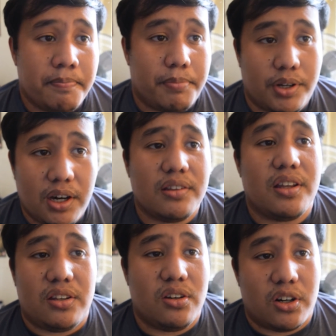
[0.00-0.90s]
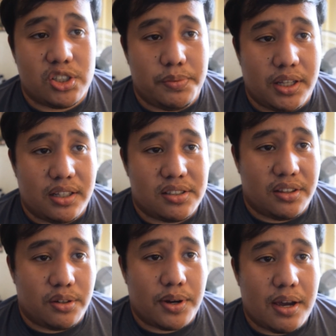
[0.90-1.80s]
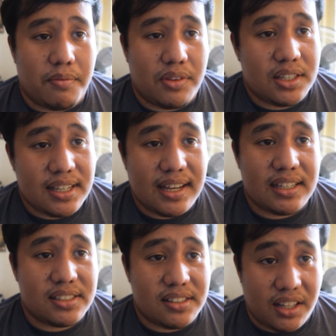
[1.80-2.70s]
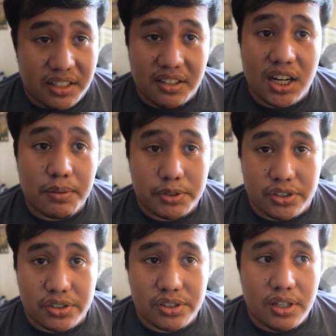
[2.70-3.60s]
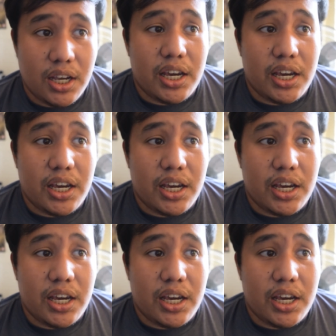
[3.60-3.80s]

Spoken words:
But unlike the RGB lights in the RAM, this has lighting options.